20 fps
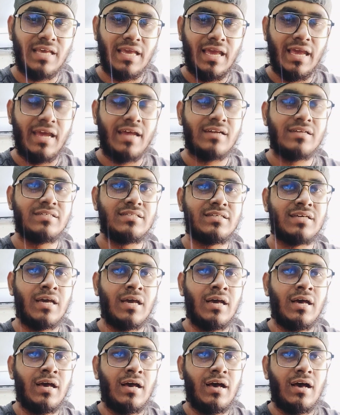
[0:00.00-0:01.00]
And
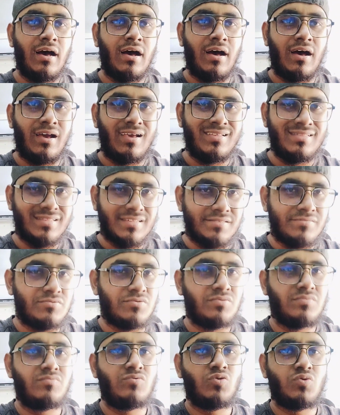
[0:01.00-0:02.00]
in the
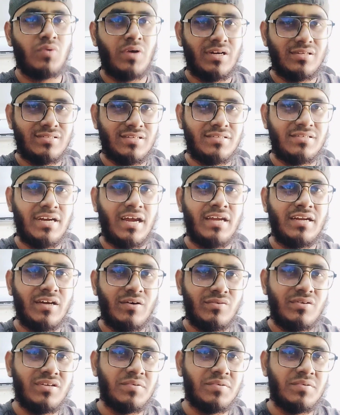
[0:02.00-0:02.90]
towards the dry down,